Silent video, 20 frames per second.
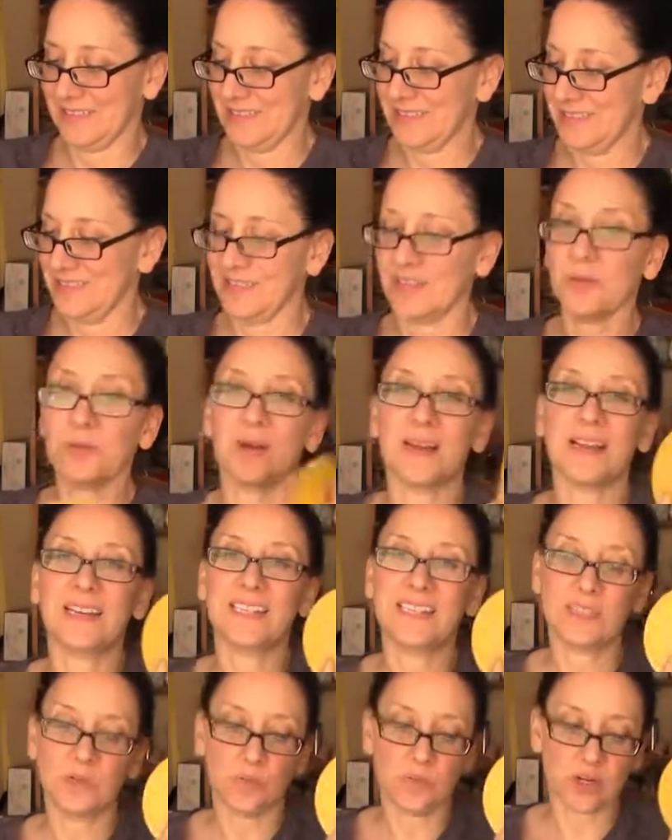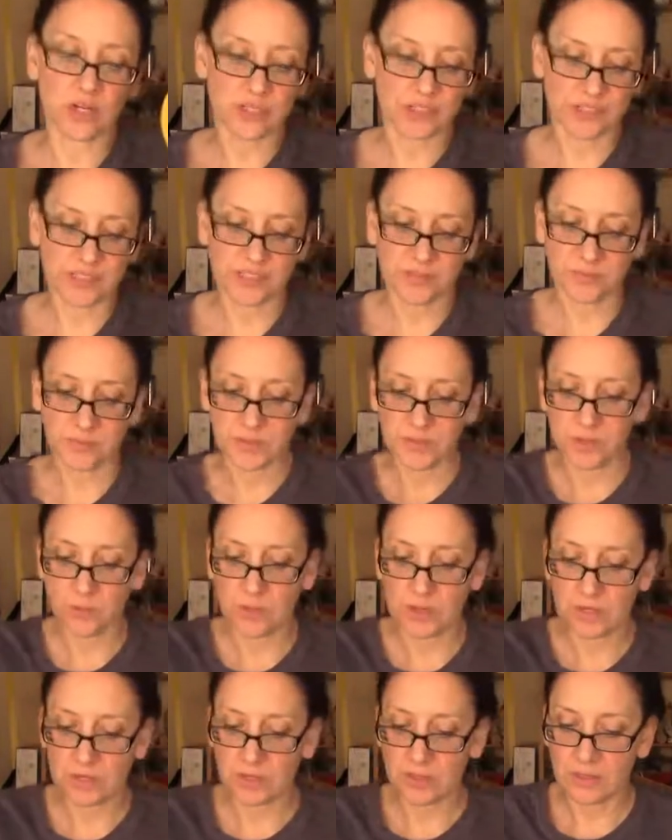So I need to wash this really
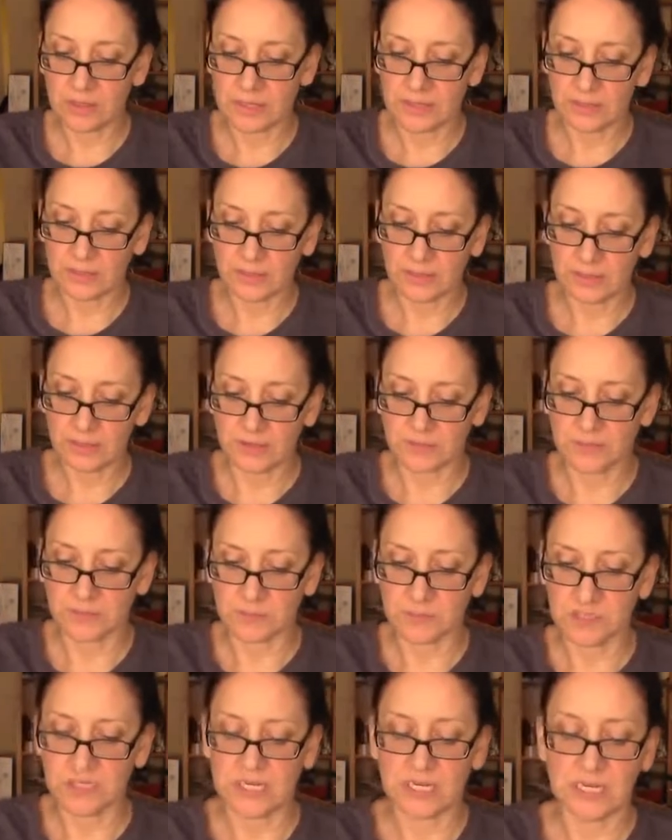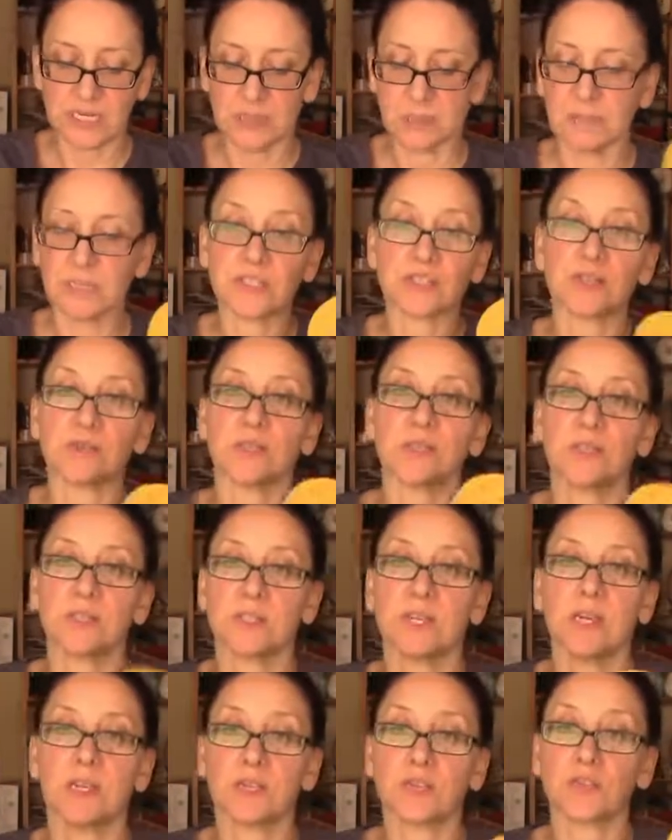well and clean off the machine and make sure there's
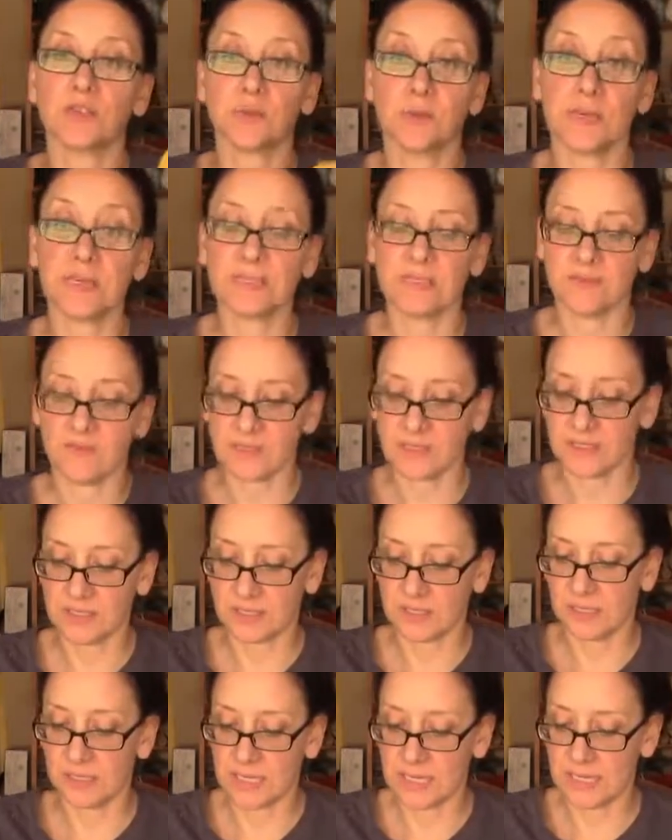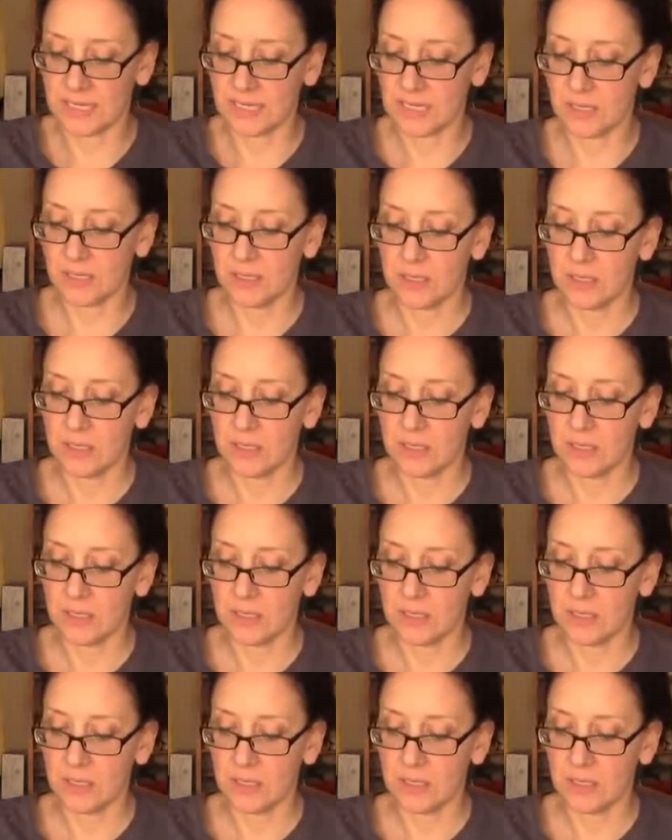not a trace of this clay